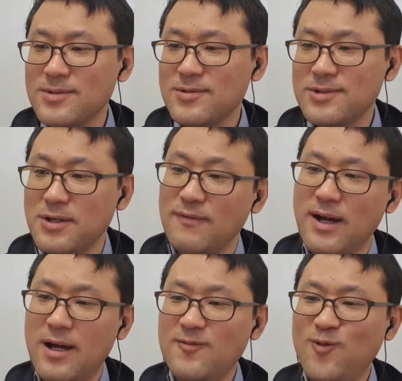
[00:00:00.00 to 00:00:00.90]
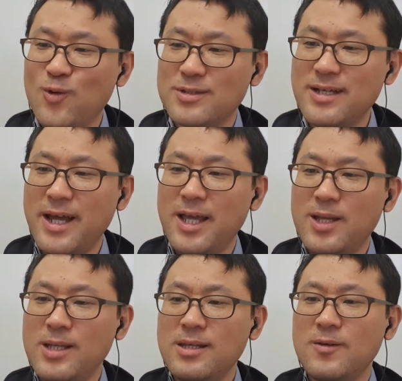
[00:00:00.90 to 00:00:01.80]
to survive for a
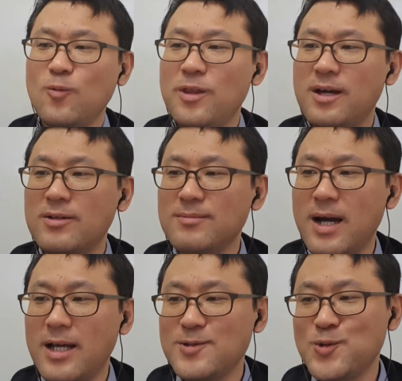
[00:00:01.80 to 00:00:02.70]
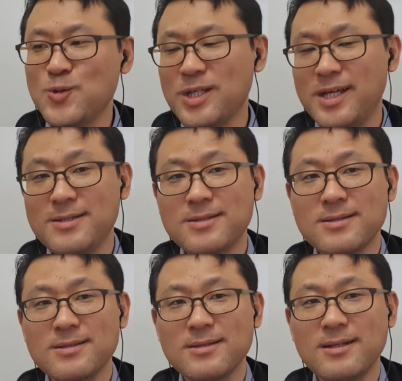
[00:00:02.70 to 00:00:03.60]
day without my suitcase.